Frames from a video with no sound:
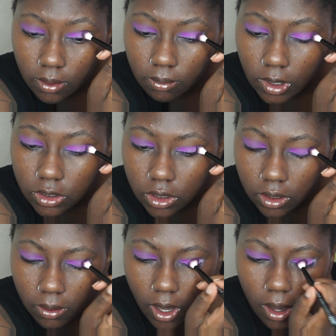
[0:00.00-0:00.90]
Make sure
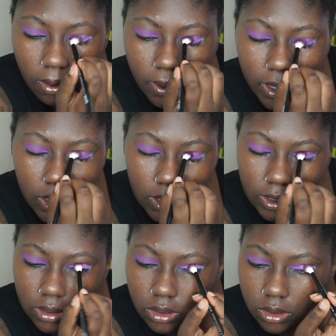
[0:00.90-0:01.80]
you
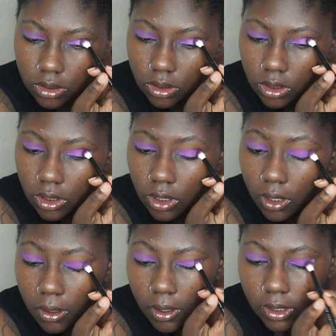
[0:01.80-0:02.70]
always
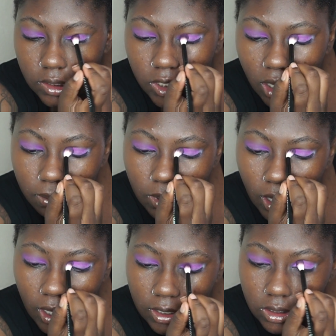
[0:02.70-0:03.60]
tap
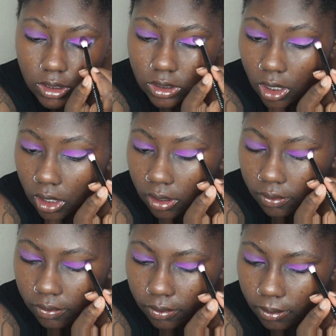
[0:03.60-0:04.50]
the excess
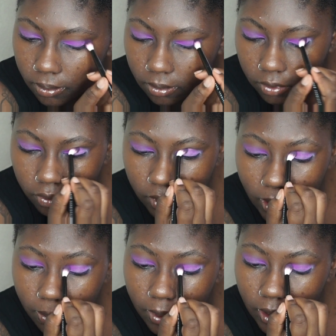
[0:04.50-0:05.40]
off before
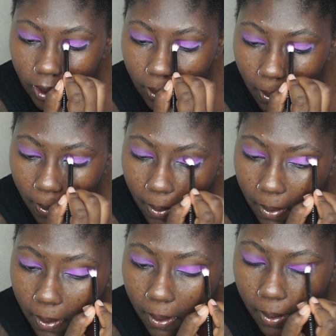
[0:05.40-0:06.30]
you put it
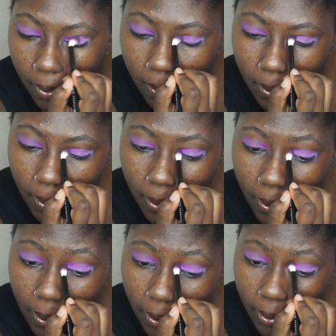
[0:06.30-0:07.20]

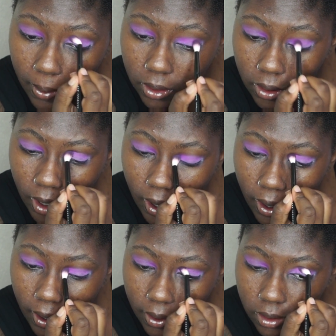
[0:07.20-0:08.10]
on your
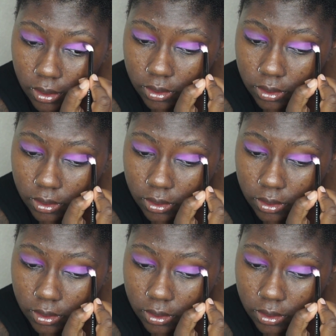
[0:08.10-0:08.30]
eye.